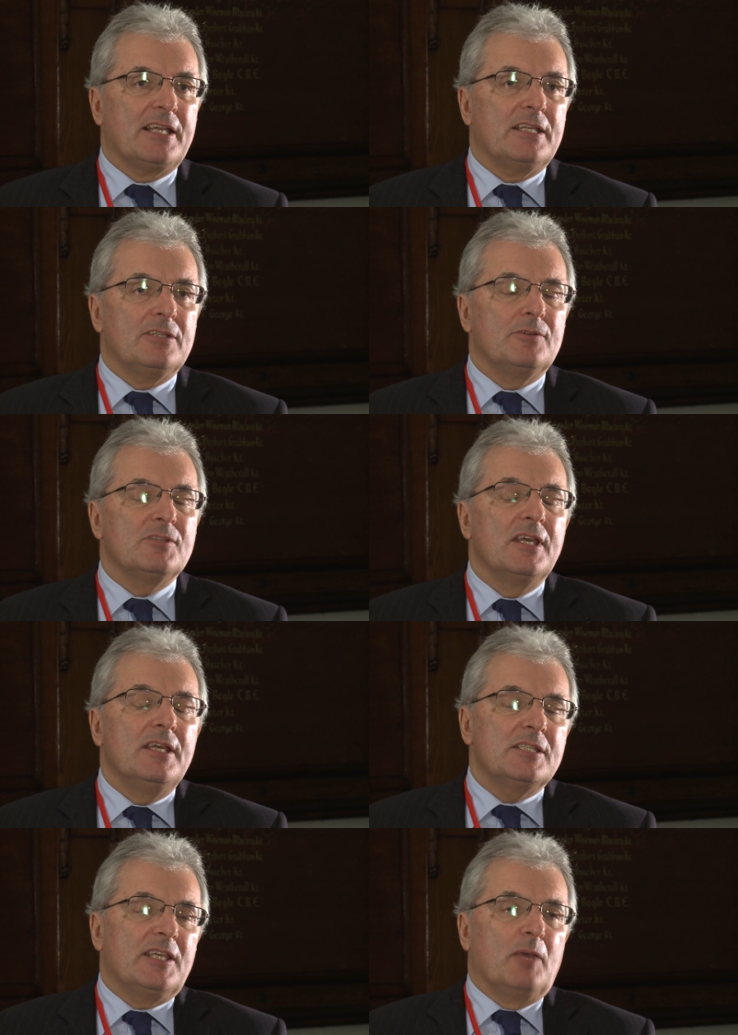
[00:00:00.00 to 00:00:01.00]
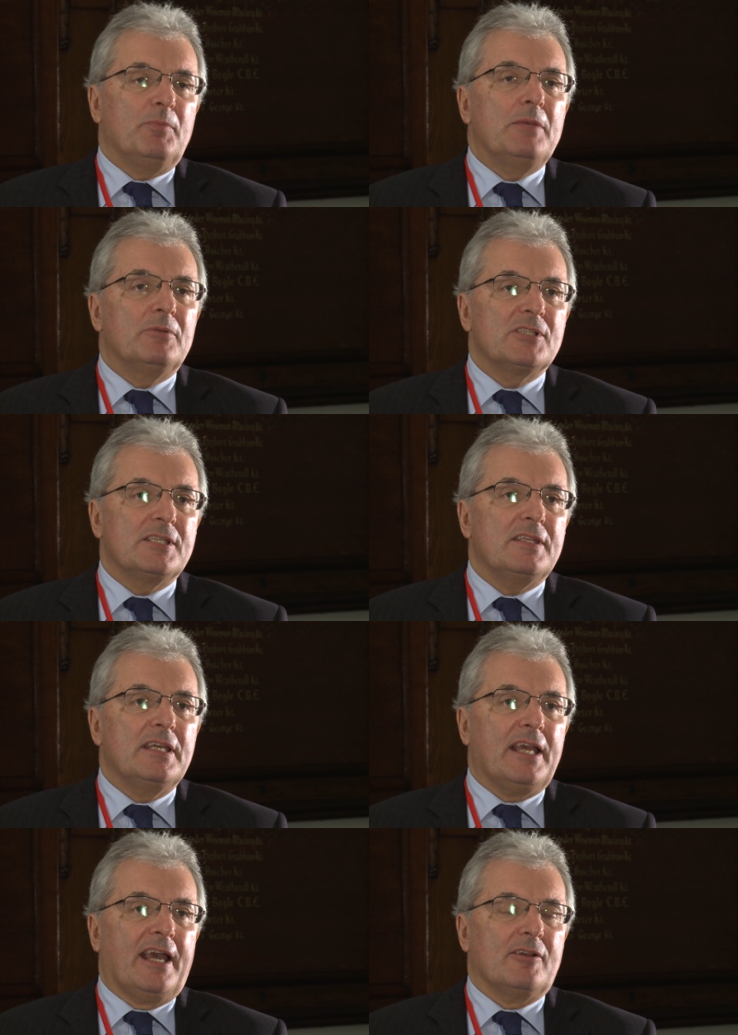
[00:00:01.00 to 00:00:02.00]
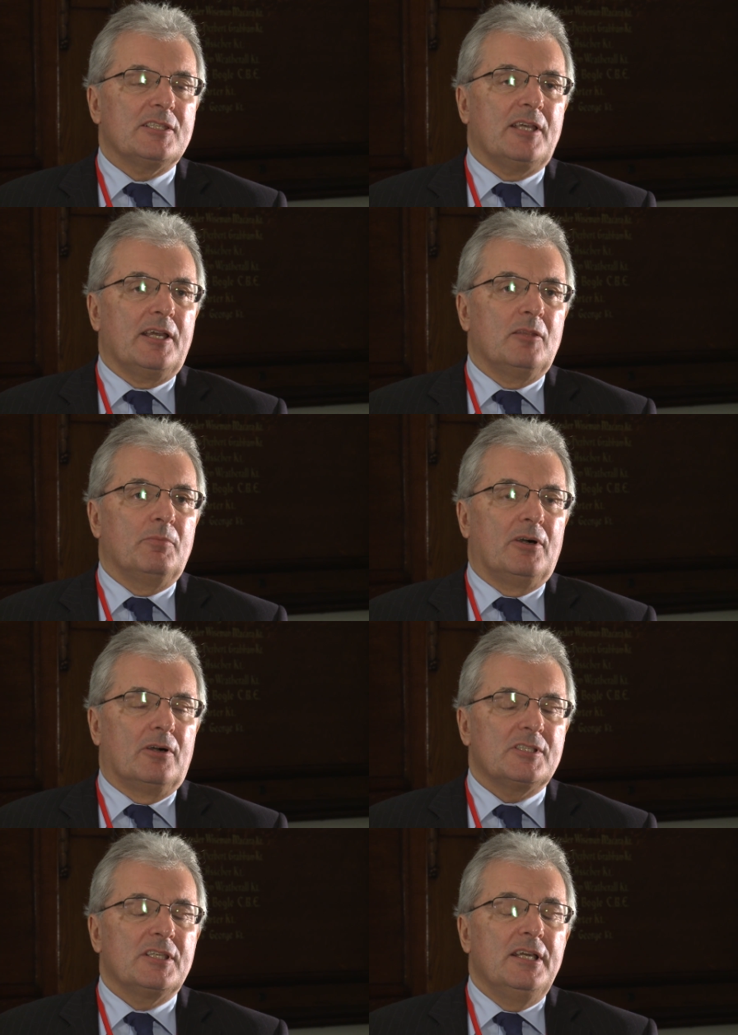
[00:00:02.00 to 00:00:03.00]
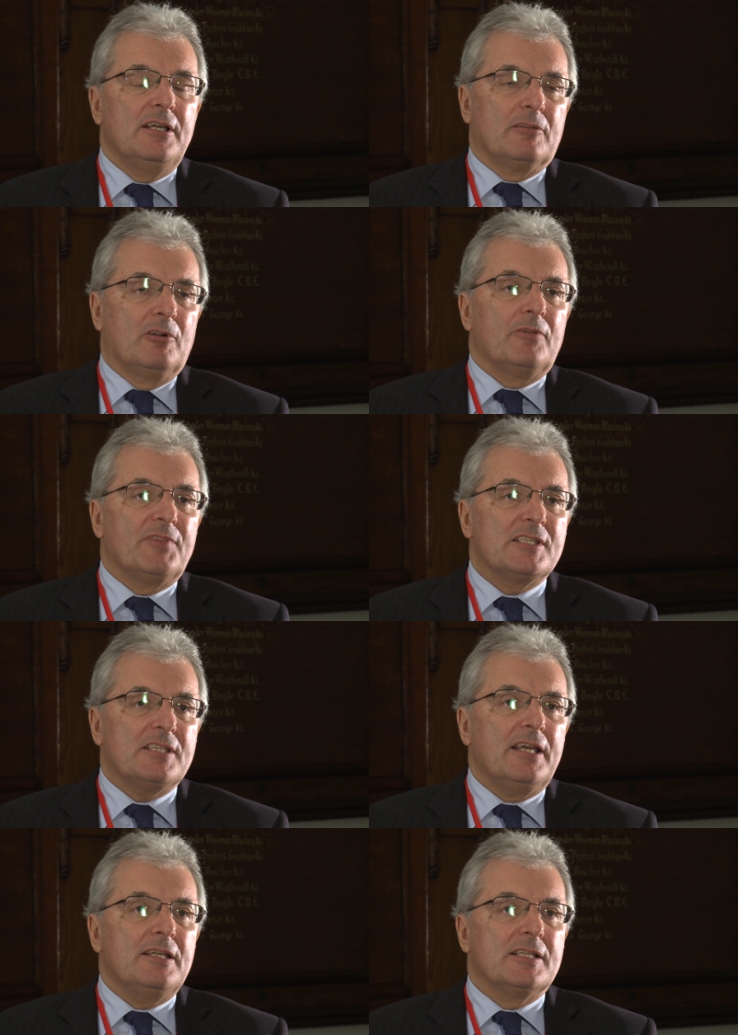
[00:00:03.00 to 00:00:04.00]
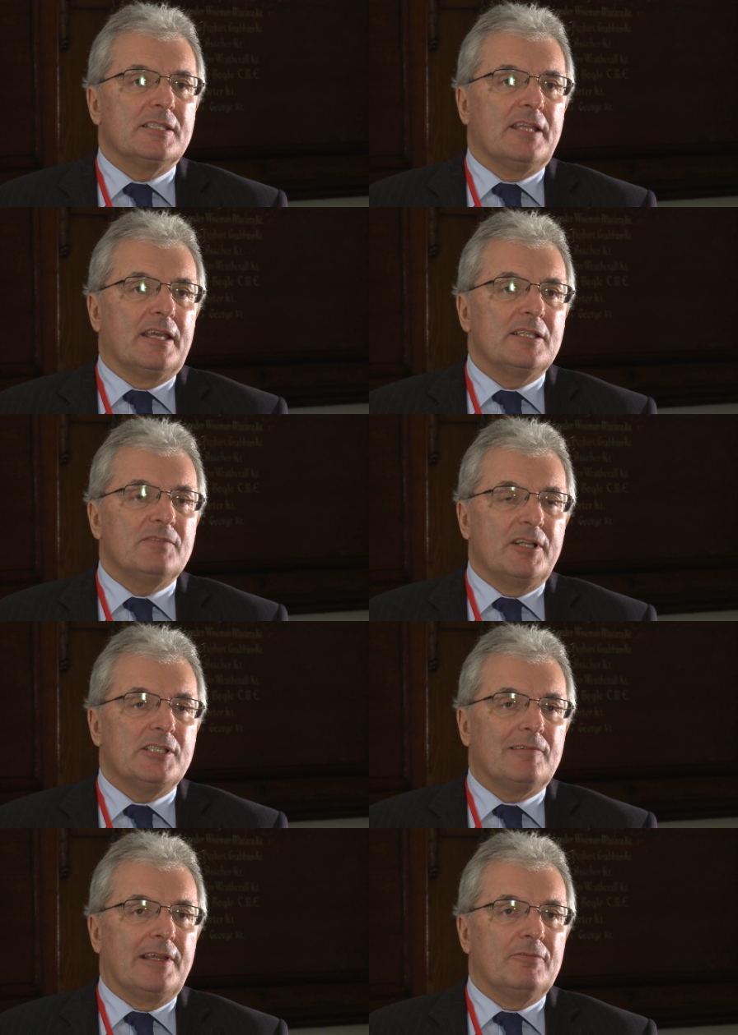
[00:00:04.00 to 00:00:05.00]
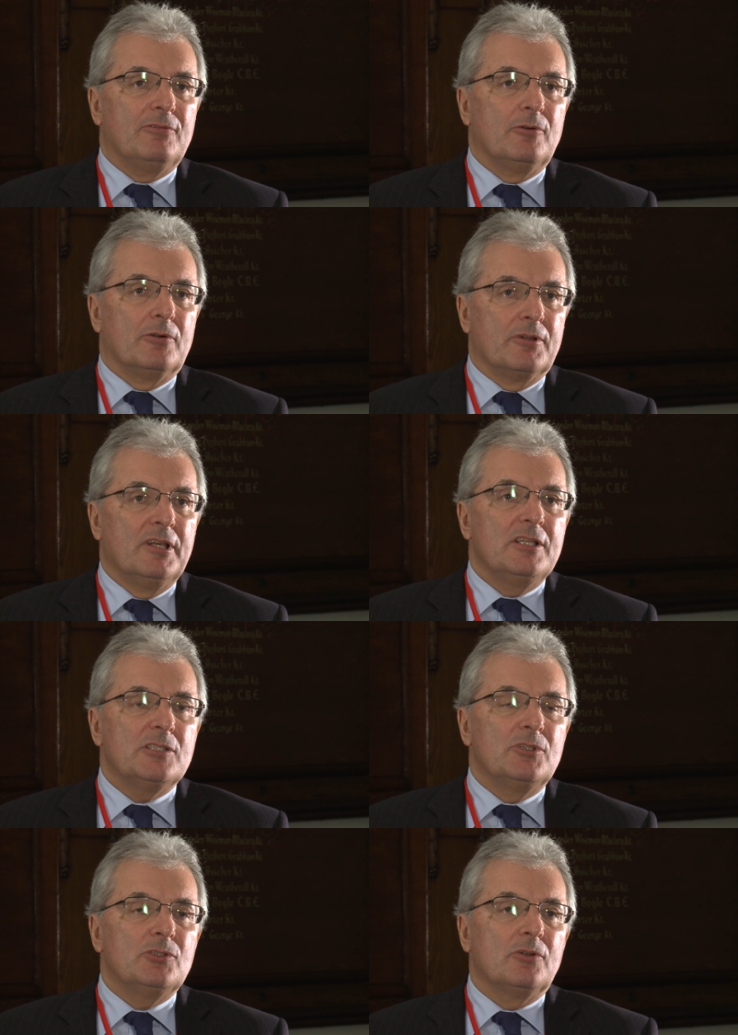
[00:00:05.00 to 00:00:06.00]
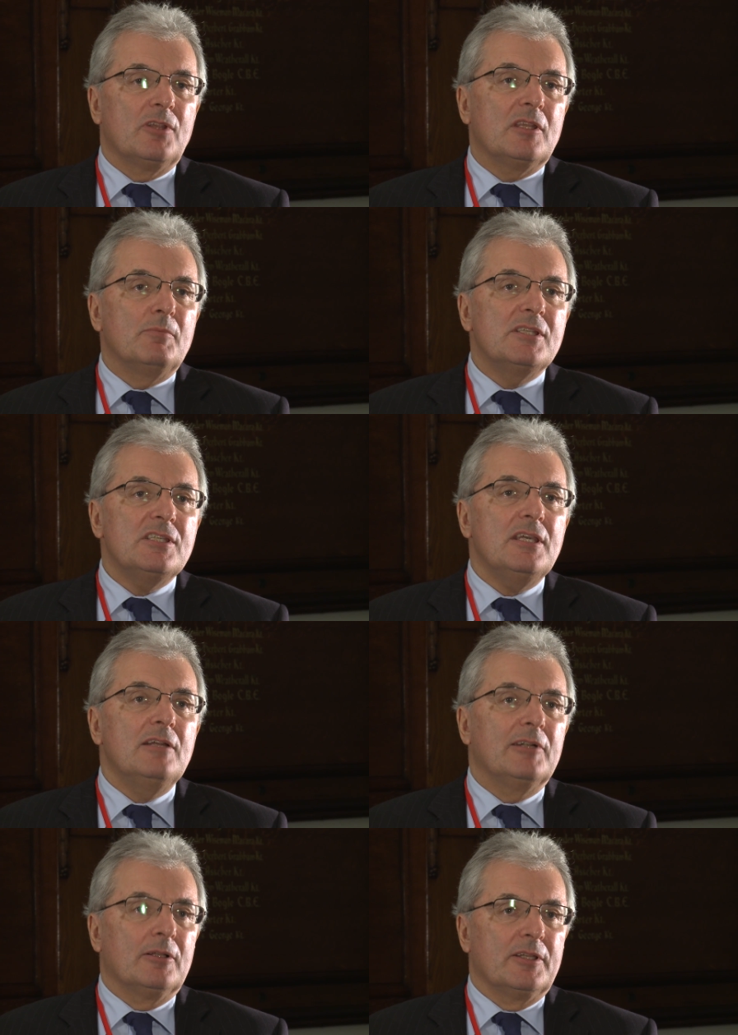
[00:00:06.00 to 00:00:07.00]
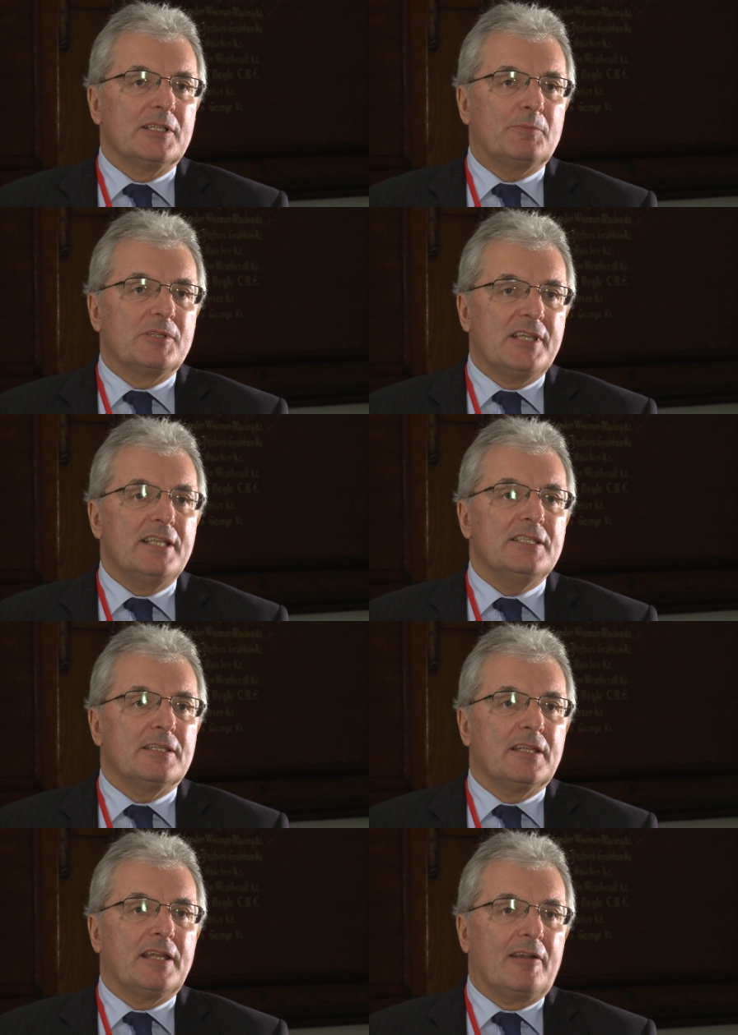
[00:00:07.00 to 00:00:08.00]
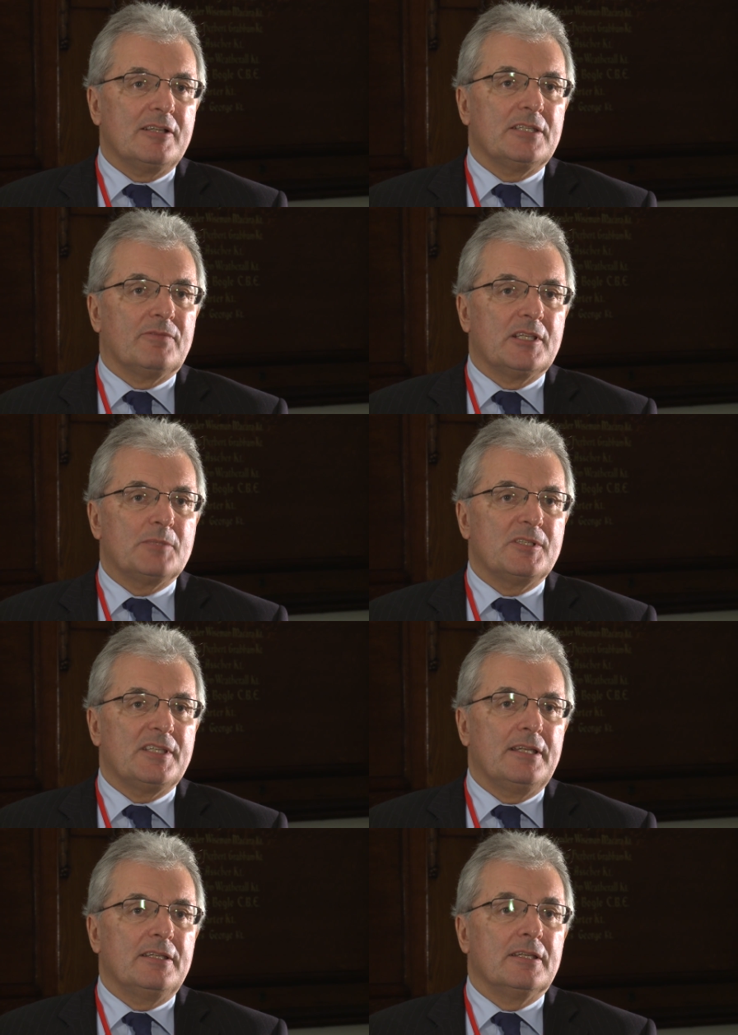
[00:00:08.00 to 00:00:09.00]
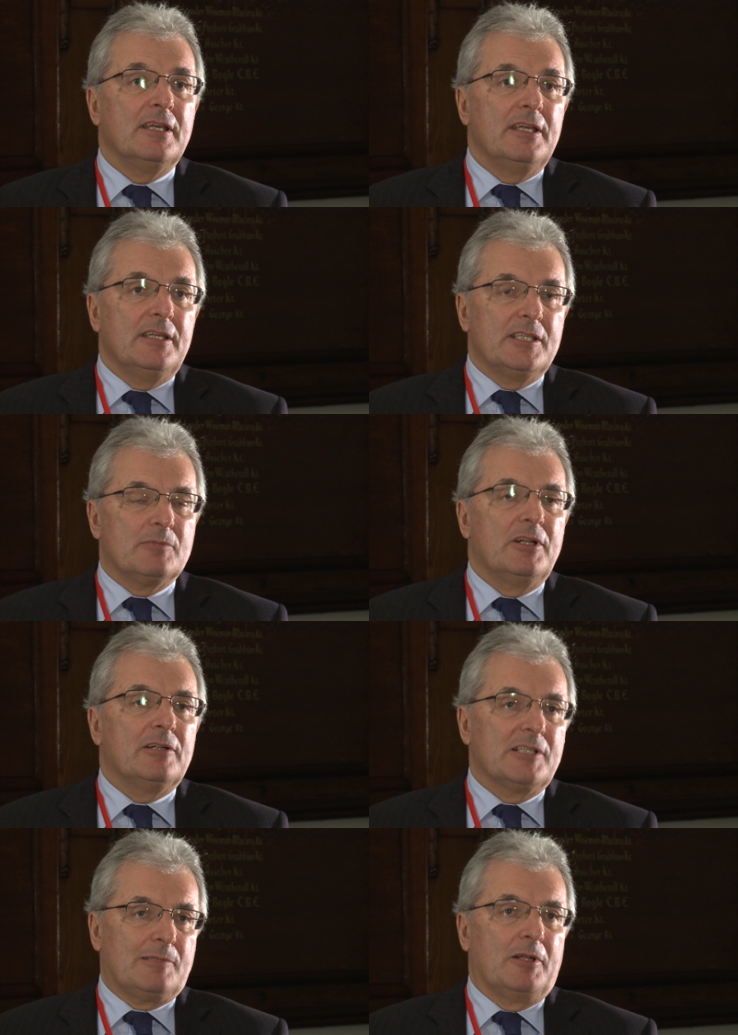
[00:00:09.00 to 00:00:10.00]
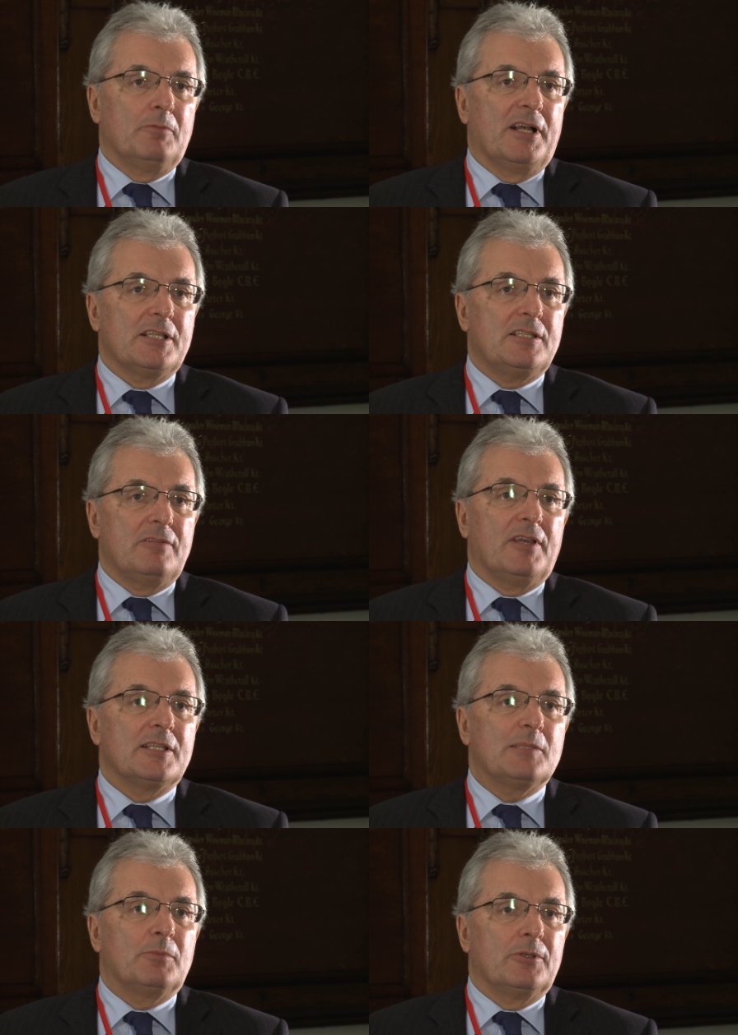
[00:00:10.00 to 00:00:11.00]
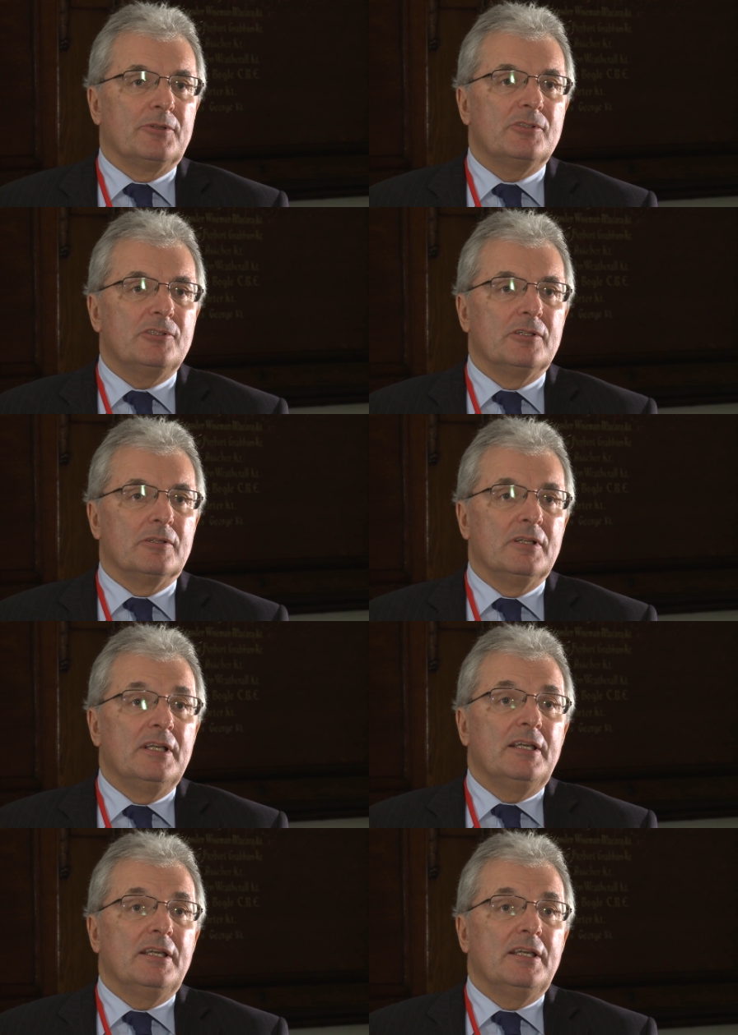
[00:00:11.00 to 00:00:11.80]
attitudes, to get people to think outside the box. The role of the scientist then is very straightforward, to ensure that the material that's presented, the narrative that's presented, is rigorous, robust, defensible and true.